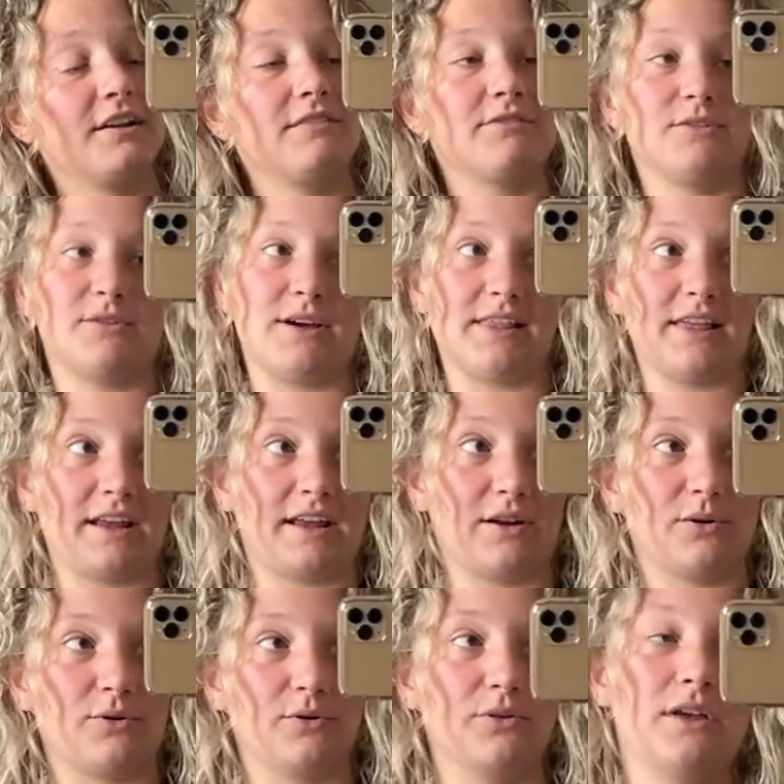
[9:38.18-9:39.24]
even though I like it
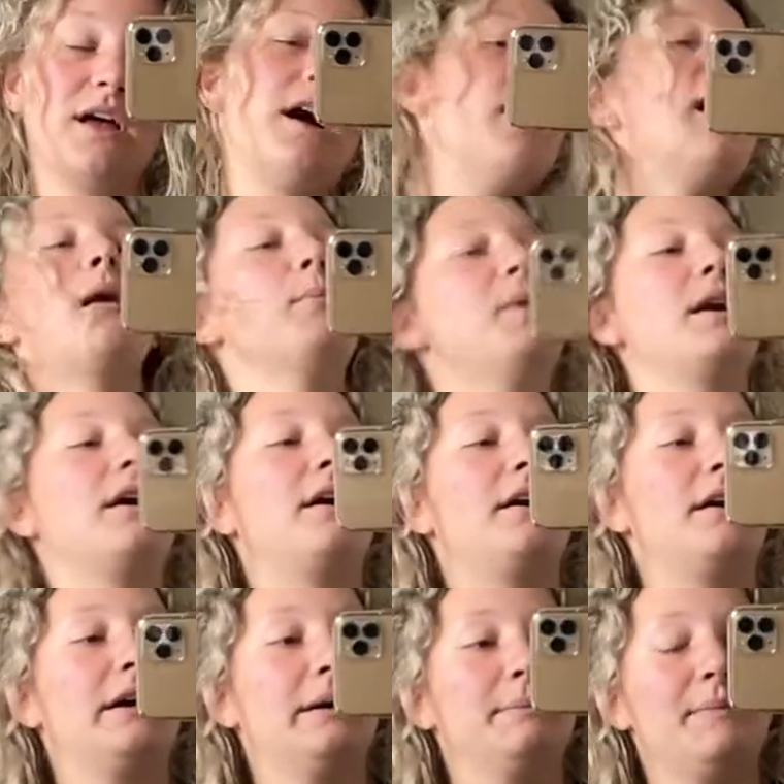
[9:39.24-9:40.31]
cold. But
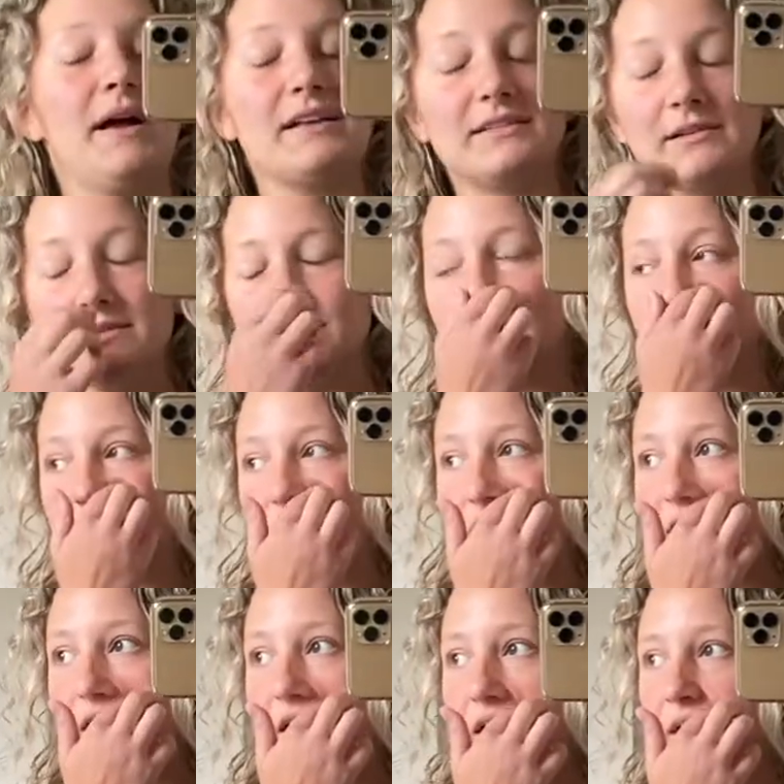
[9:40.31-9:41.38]
um, as I was gonna
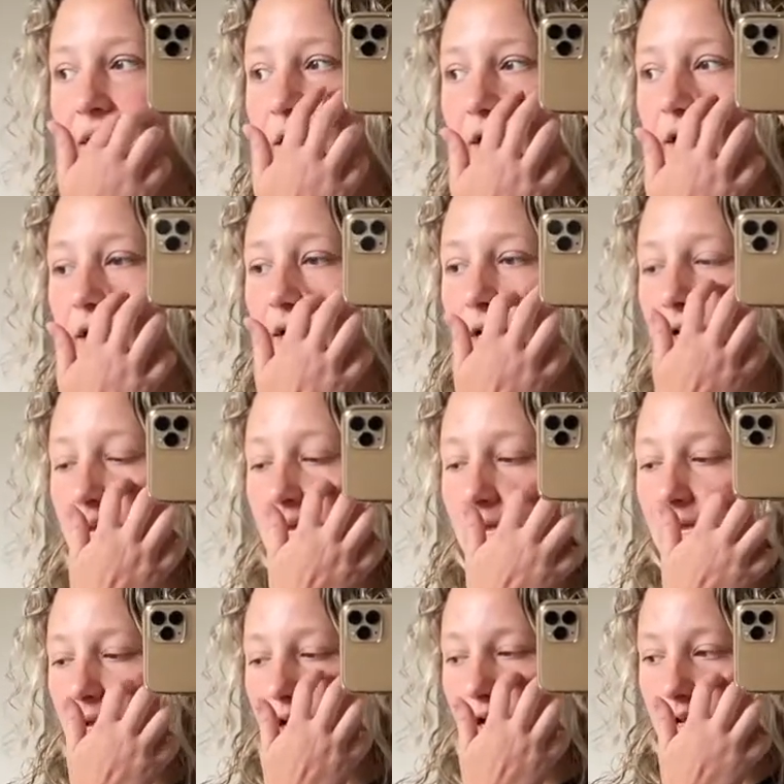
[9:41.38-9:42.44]
say,
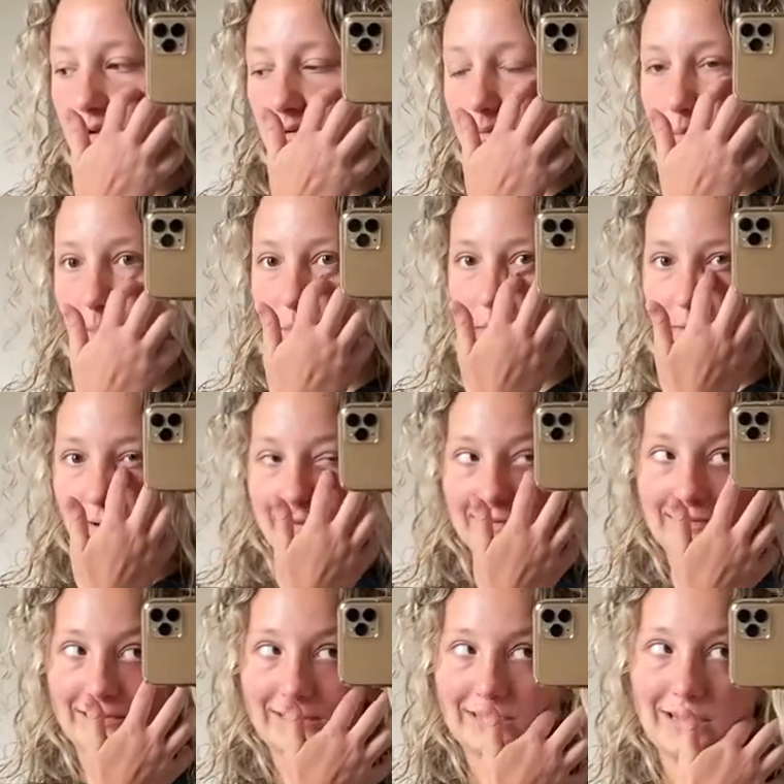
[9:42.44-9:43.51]
I don't remember what I was
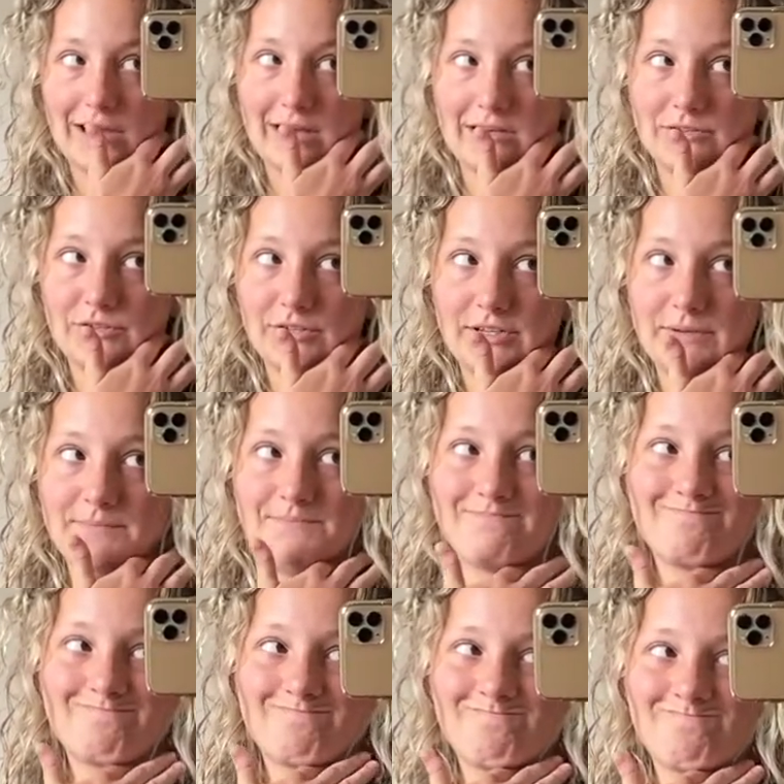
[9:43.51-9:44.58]
gonna say actually.
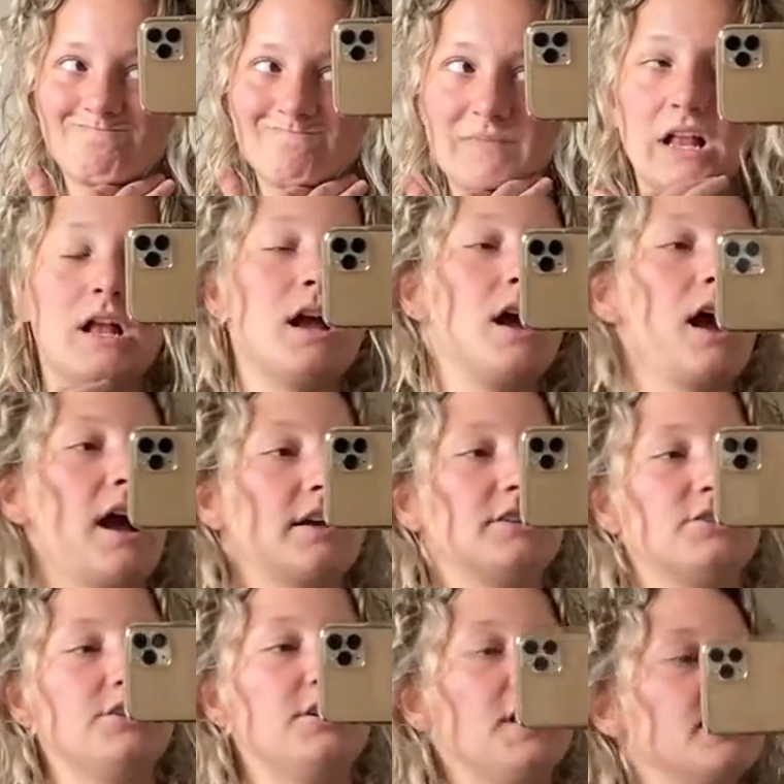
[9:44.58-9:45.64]
I can
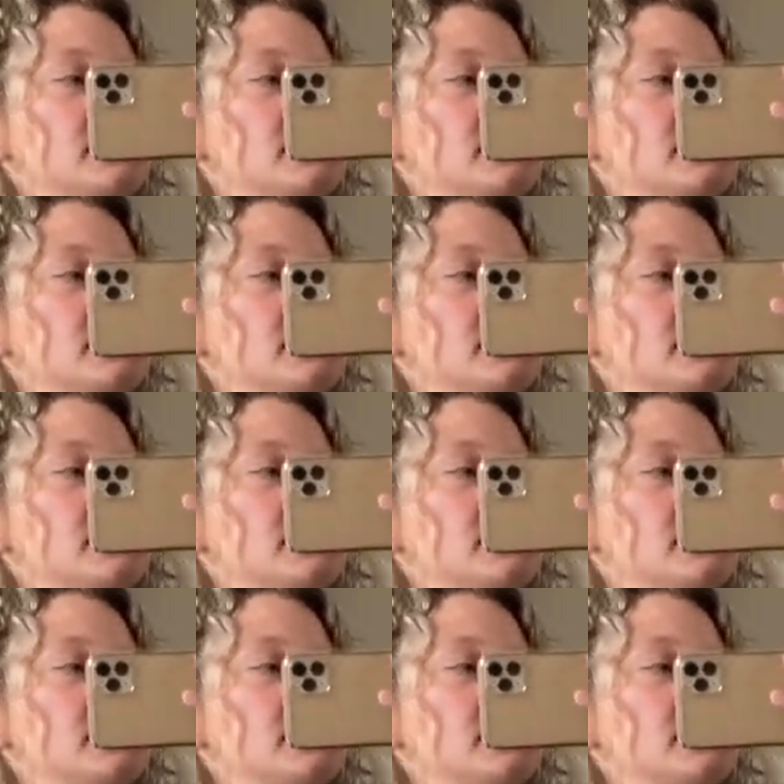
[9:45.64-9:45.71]
show you guys